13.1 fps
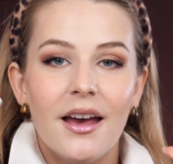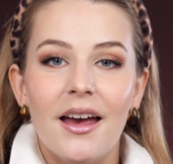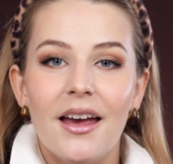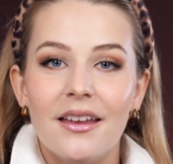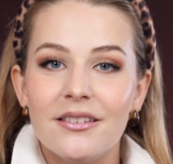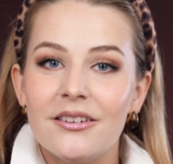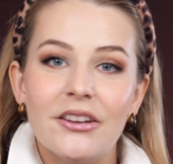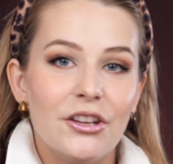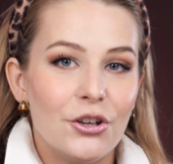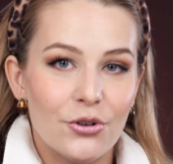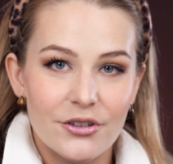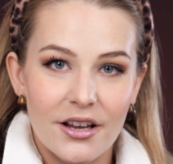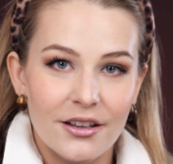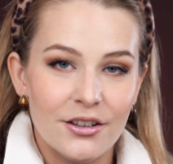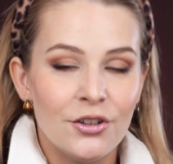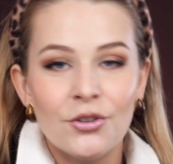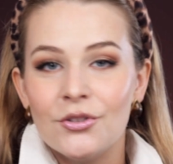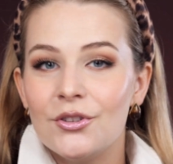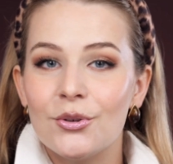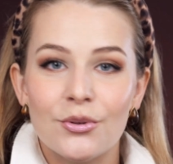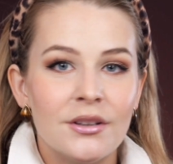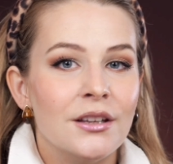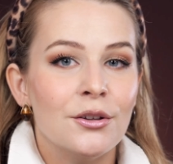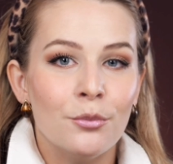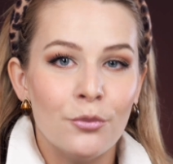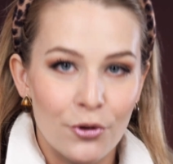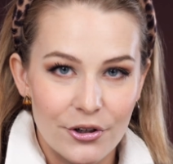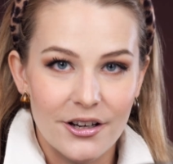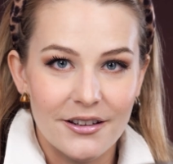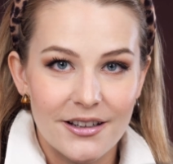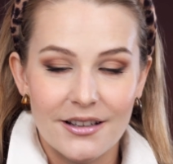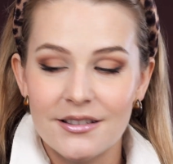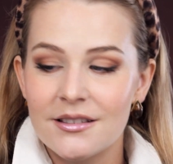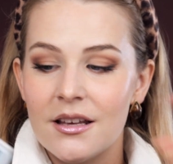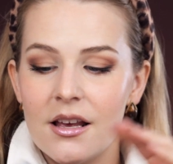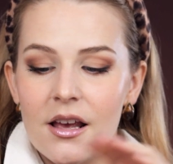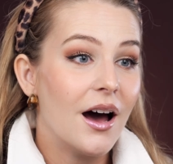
and you're done. You don't need more than this.